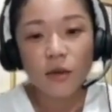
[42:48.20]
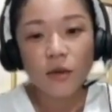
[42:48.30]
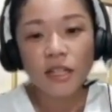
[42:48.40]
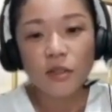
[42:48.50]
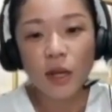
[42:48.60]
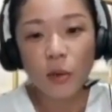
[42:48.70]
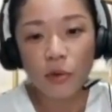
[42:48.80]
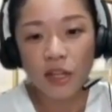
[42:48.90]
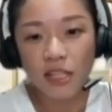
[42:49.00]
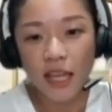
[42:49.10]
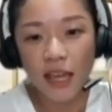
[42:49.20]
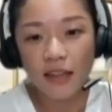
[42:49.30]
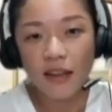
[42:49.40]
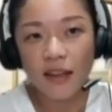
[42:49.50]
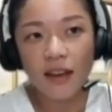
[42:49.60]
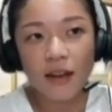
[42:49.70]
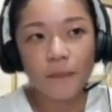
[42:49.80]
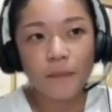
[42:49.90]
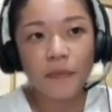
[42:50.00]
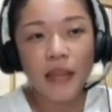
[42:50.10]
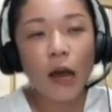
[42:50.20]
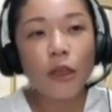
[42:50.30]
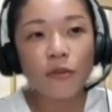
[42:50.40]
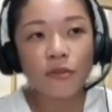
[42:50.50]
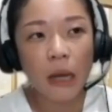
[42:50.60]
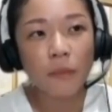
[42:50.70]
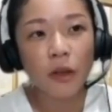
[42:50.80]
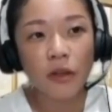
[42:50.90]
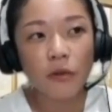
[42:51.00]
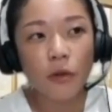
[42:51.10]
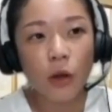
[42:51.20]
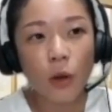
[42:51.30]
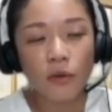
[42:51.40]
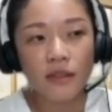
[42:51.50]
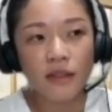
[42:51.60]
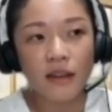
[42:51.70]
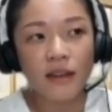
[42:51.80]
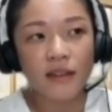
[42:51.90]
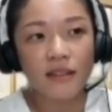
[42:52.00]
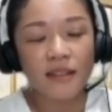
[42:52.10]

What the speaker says: So I just want to appreciate how you've jumped on a roller coaster